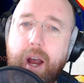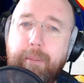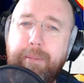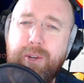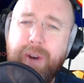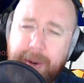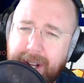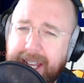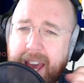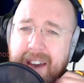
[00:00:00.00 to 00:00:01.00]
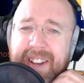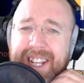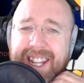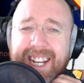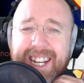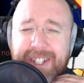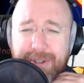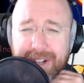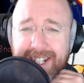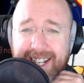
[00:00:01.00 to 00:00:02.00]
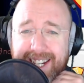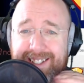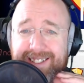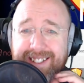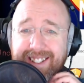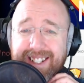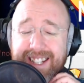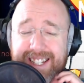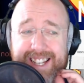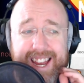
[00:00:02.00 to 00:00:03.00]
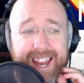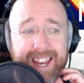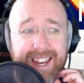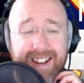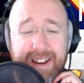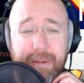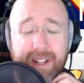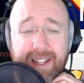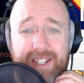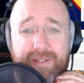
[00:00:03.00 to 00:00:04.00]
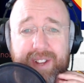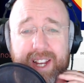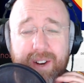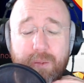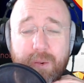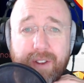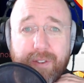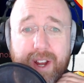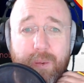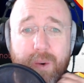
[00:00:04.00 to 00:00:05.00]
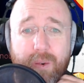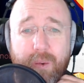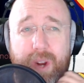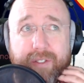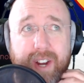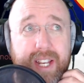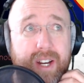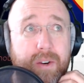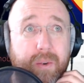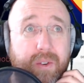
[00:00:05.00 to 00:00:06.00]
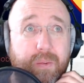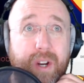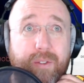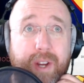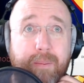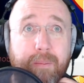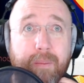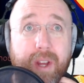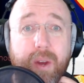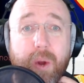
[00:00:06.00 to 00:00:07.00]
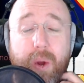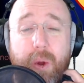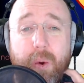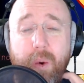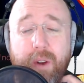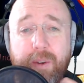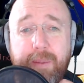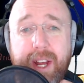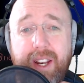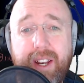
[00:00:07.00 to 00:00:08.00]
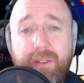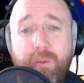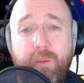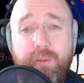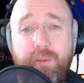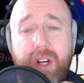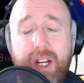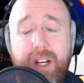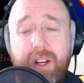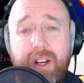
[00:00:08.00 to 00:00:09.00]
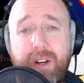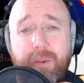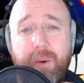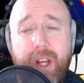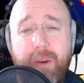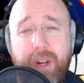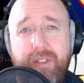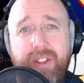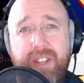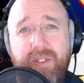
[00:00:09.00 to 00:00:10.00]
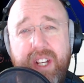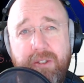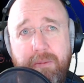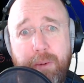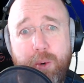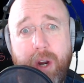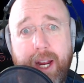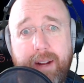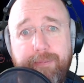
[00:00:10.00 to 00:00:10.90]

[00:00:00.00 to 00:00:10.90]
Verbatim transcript: But do I really have anything interesting to say about this video? What if I what what if I don't? What if I'm what if I'm not uh, what if this video is boring?